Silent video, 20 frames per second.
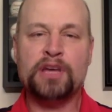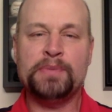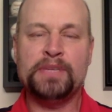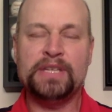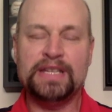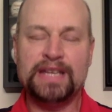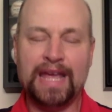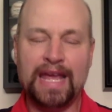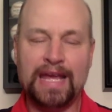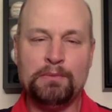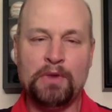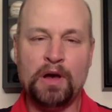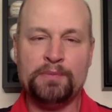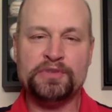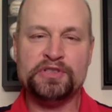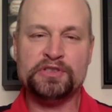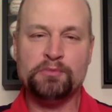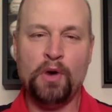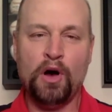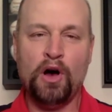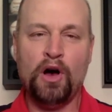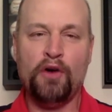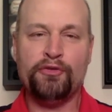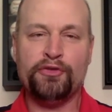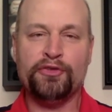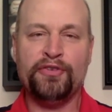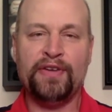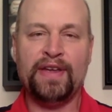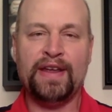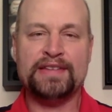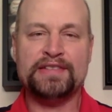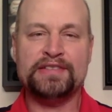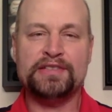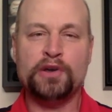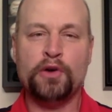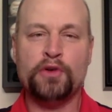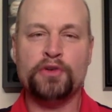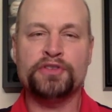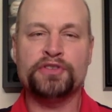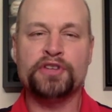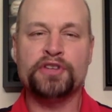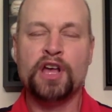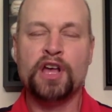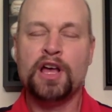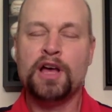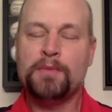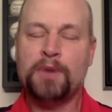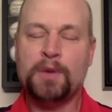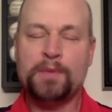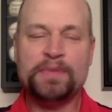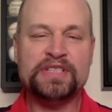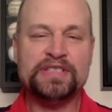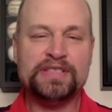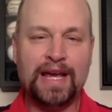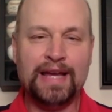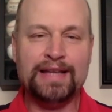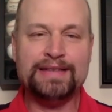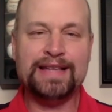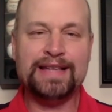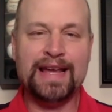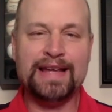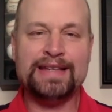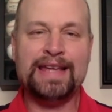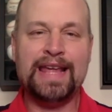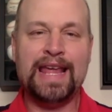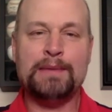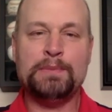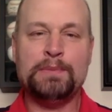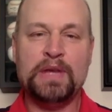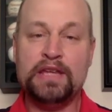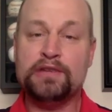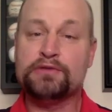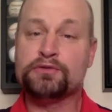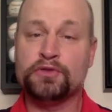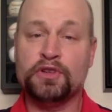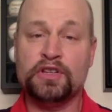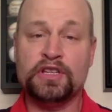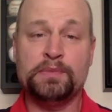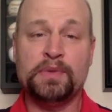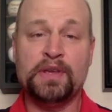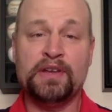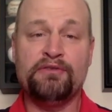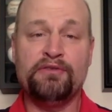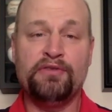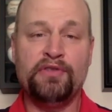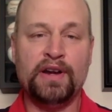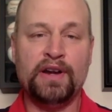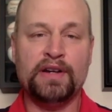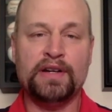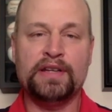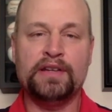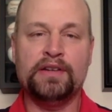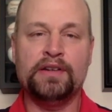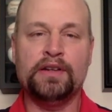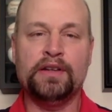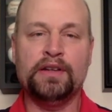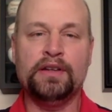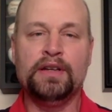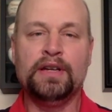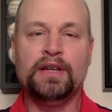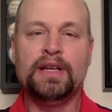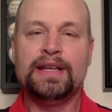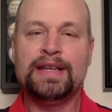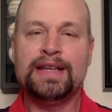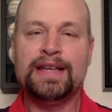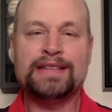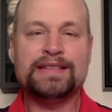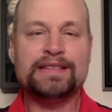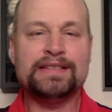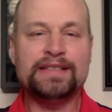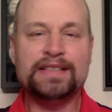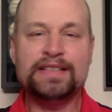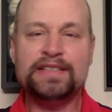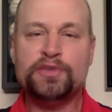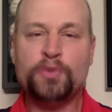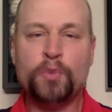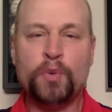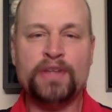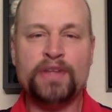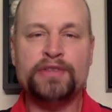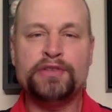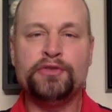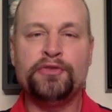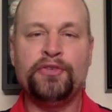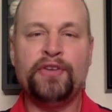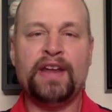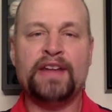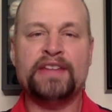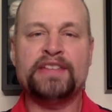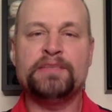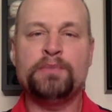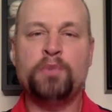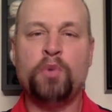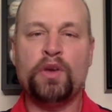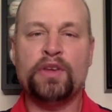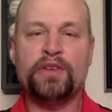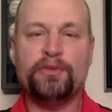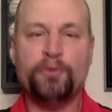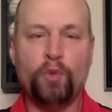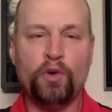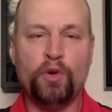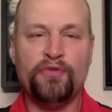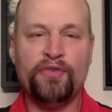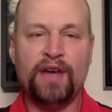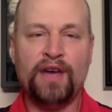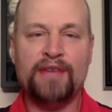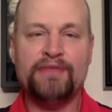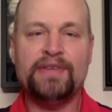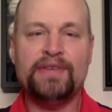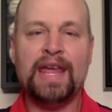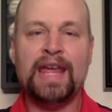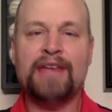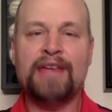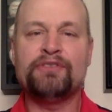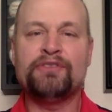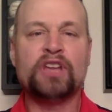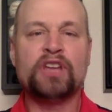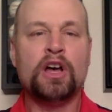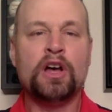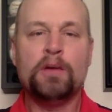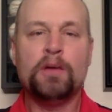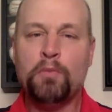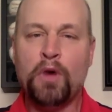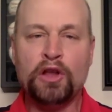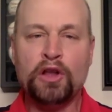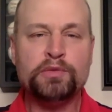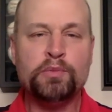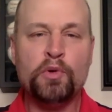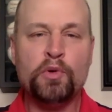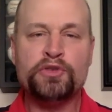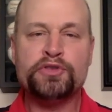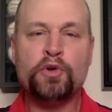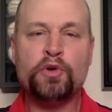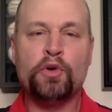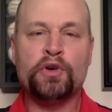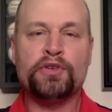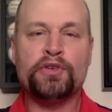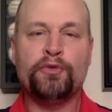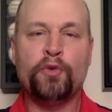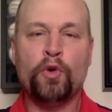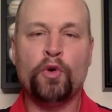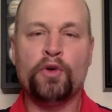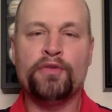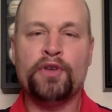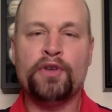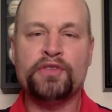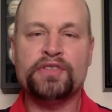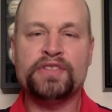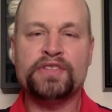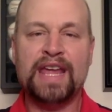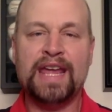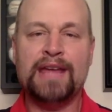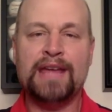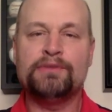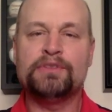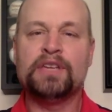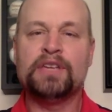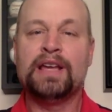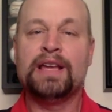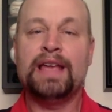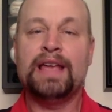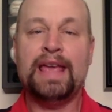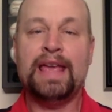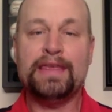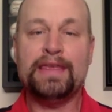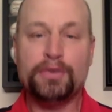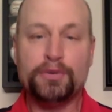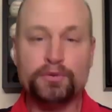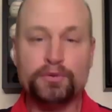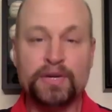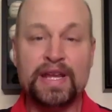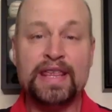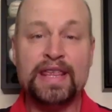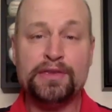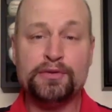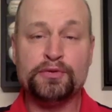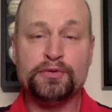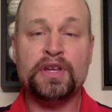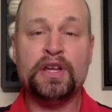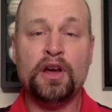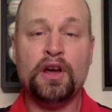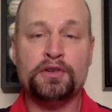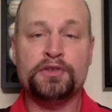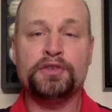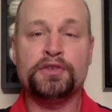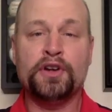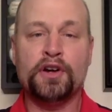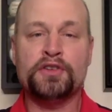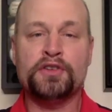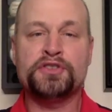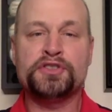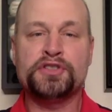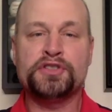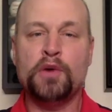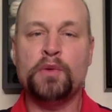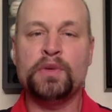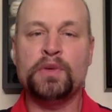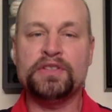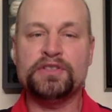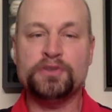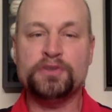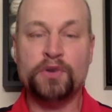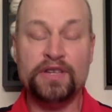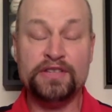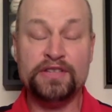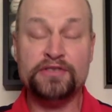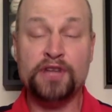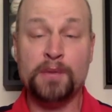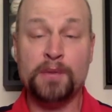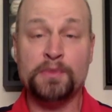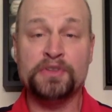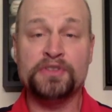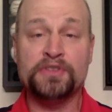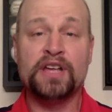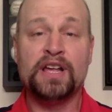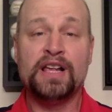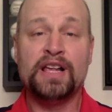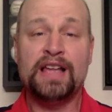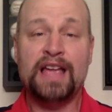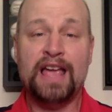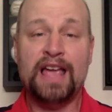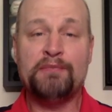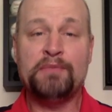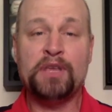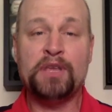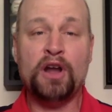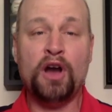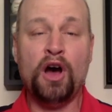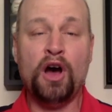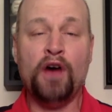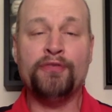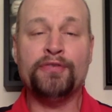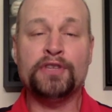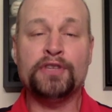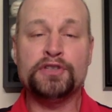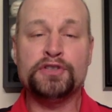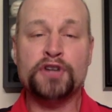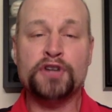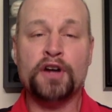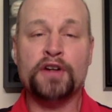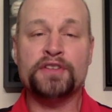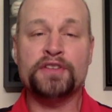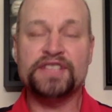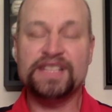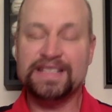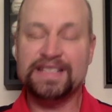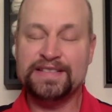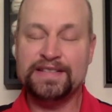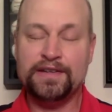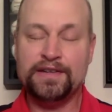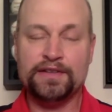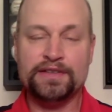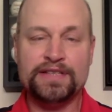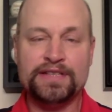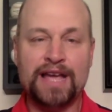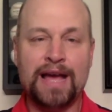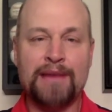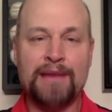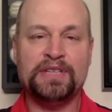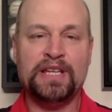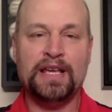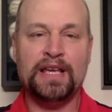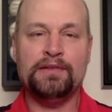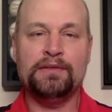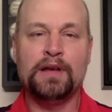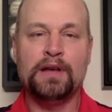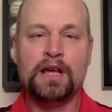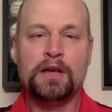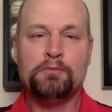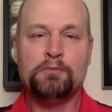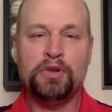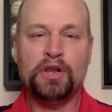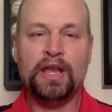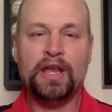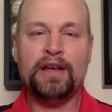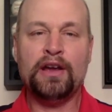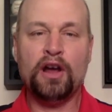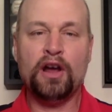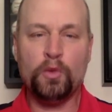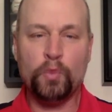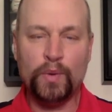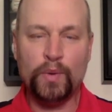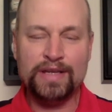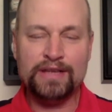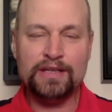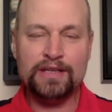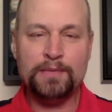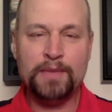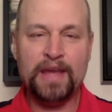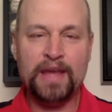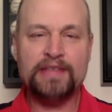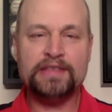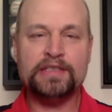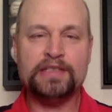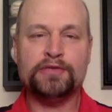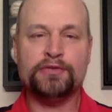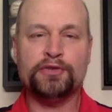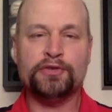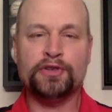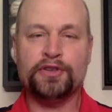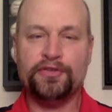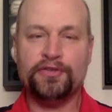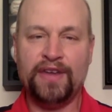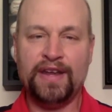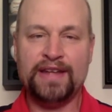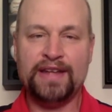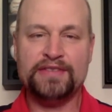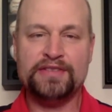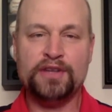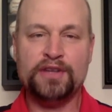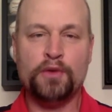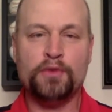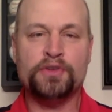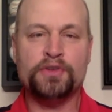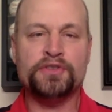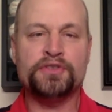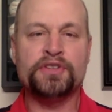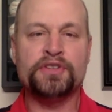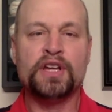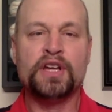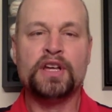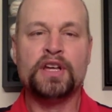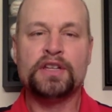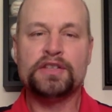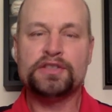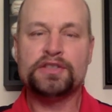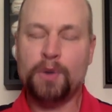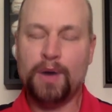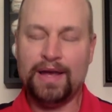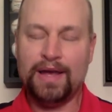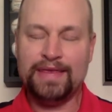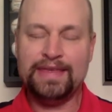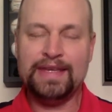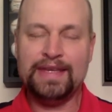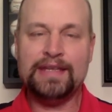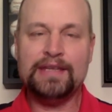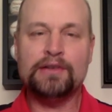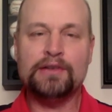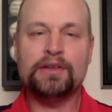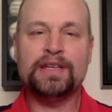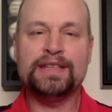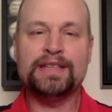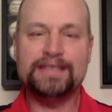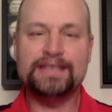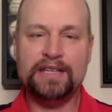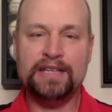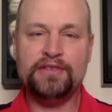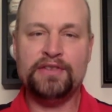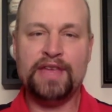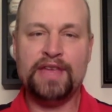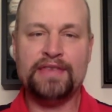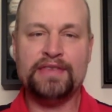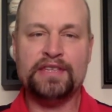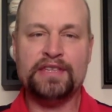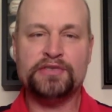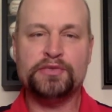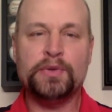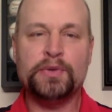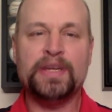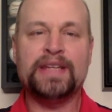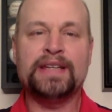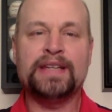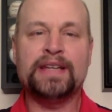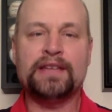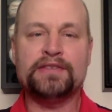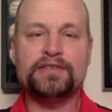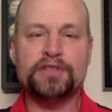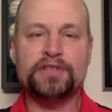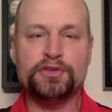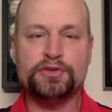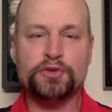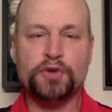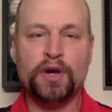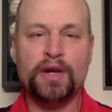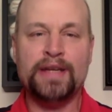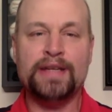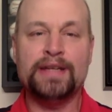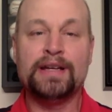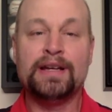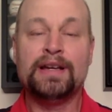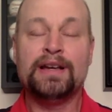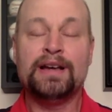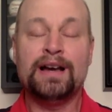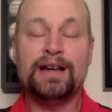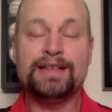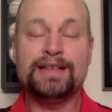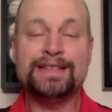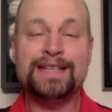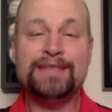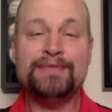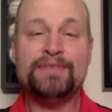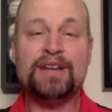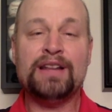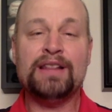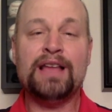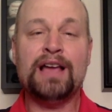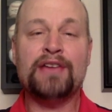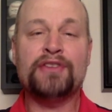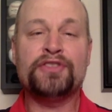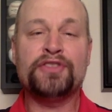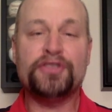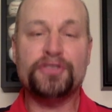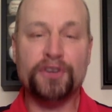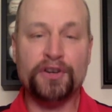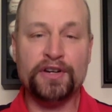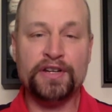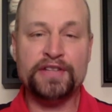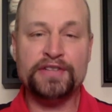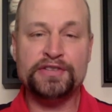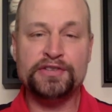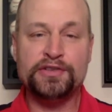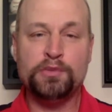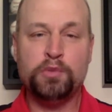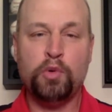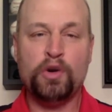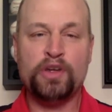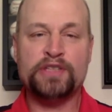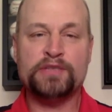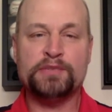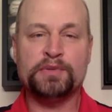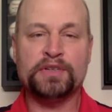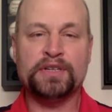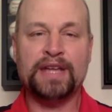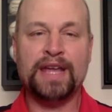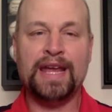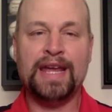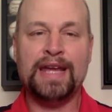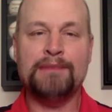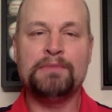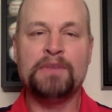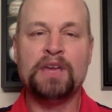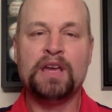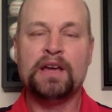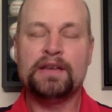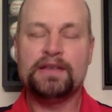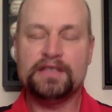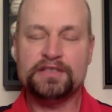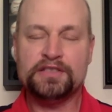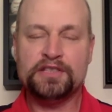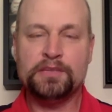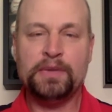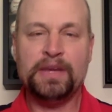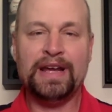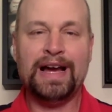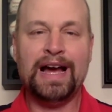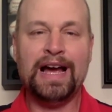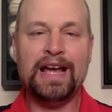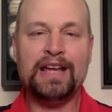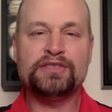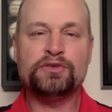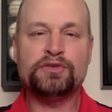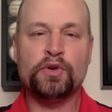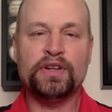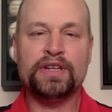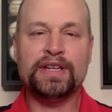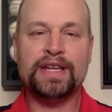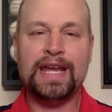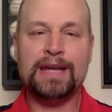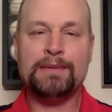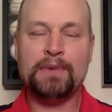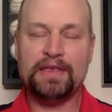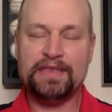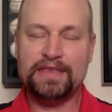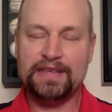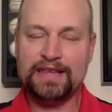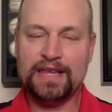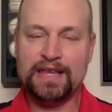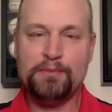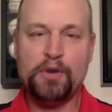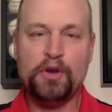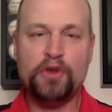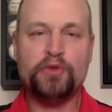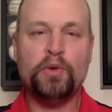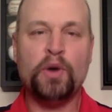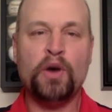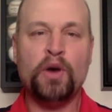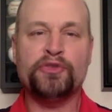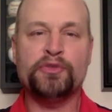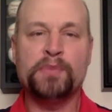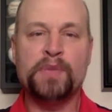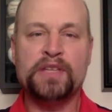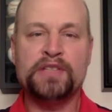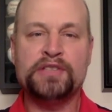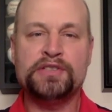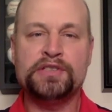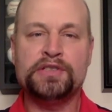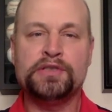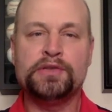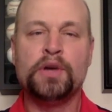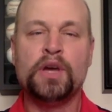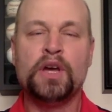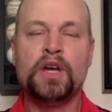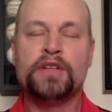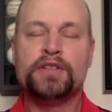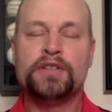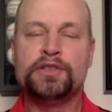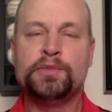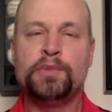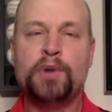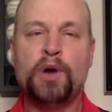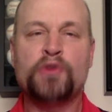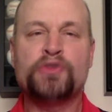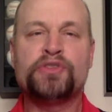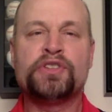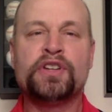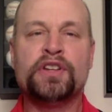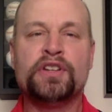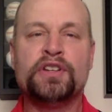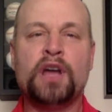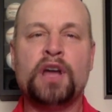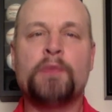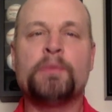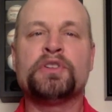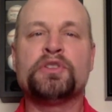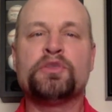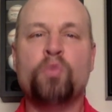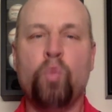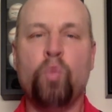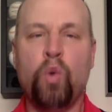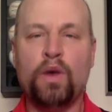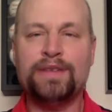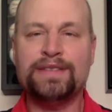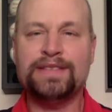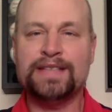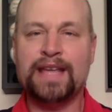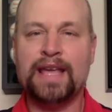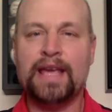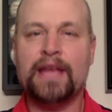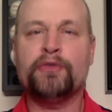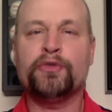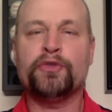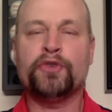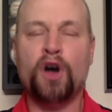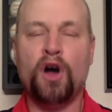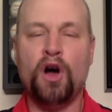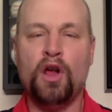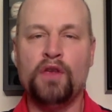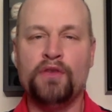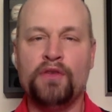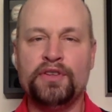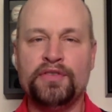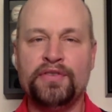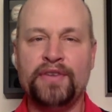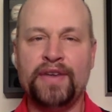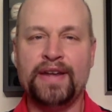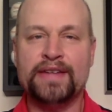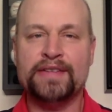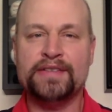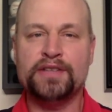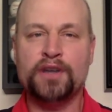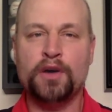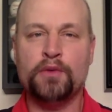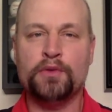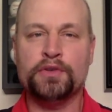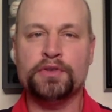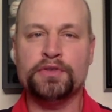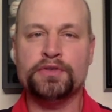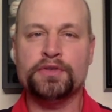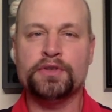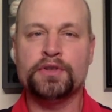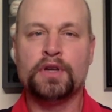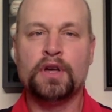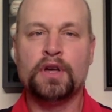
He came up small for fantasy owners. But besides that game, he's really been very good. He has at least 22 fantasy points, 4 or 5 games, multiple scores, 4 of those games, and 3 300-yard showings. So his numbers have been off the charts. He's near a top 10 play on a weekly basis for his fantasy owners. So I think he'll continue that this week against Detroit, a team that allows 32 points per game. This could be a high-scoring game. I think that bodes well for Minshew to post good numbers once again for all of his fantasy owners.